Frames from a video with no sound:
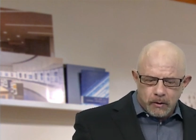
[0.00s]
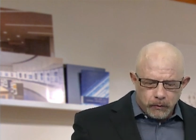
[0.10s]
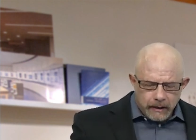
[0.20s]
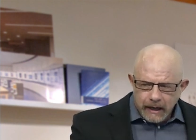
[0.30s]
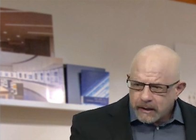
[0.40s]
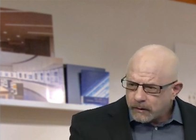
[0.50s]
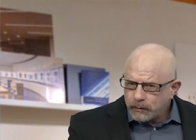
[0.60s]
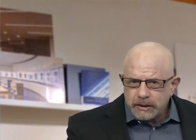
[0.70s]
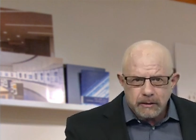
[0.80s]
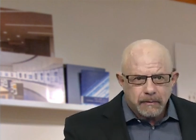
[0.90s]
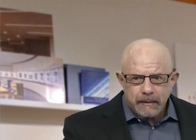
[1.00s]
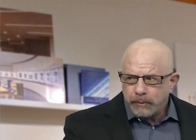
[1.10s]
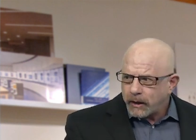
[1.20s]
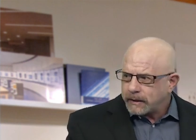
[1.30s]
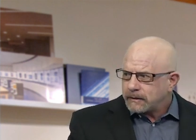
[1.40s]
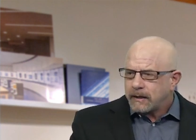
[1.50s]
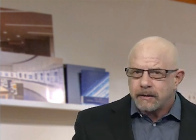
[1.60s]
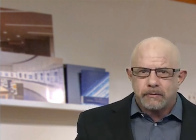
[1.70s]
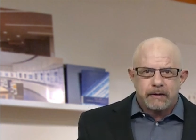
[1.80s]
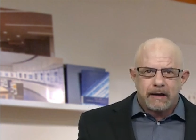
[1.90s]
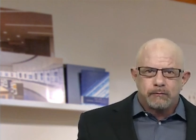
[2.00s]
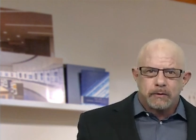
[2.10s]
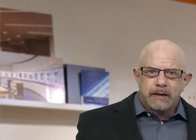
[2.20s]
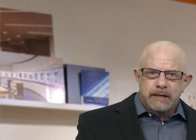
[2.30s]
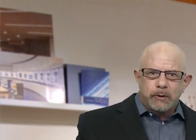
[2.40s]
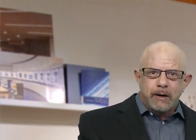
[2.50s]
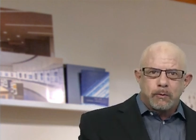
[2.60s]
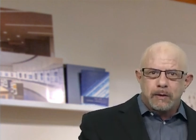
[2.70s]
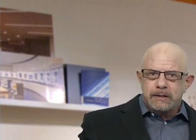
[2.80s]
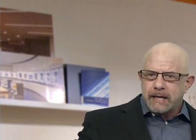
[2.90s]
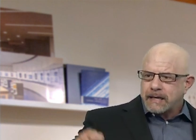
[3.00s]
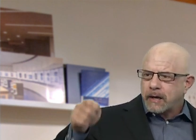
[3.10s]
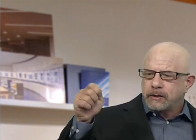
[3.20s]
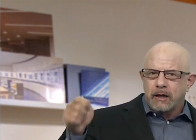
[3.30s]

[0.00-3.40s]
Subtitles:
When I reach in my pocket, and I don't have one right now, or I wouldn't take out a